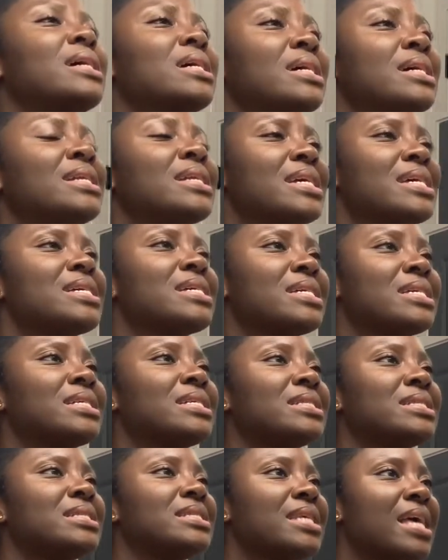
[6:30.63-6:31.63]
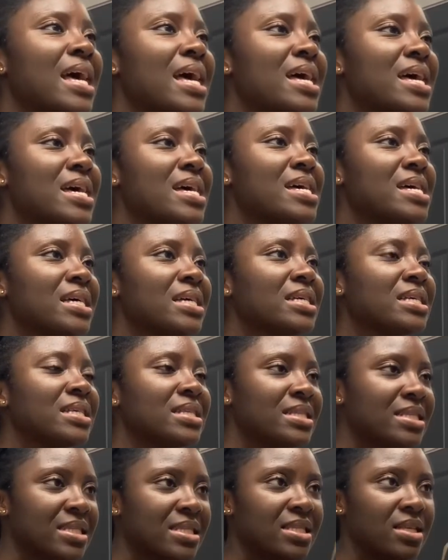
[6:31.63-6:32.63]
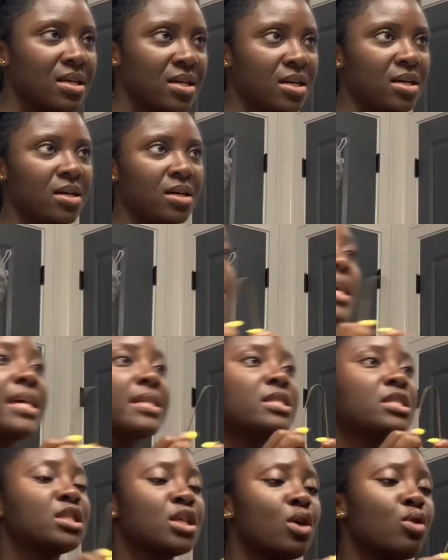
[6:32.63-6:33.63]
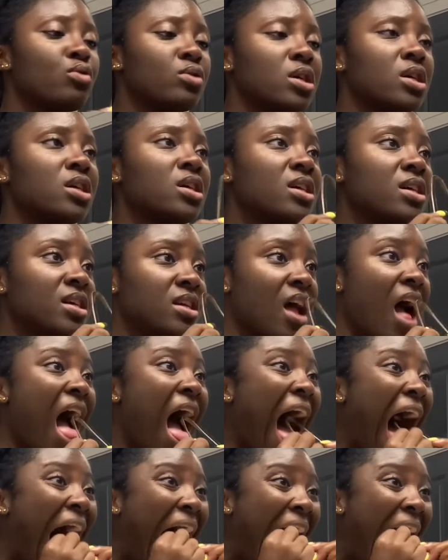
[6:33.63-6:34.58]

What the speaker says: goodness, yes. It's so good.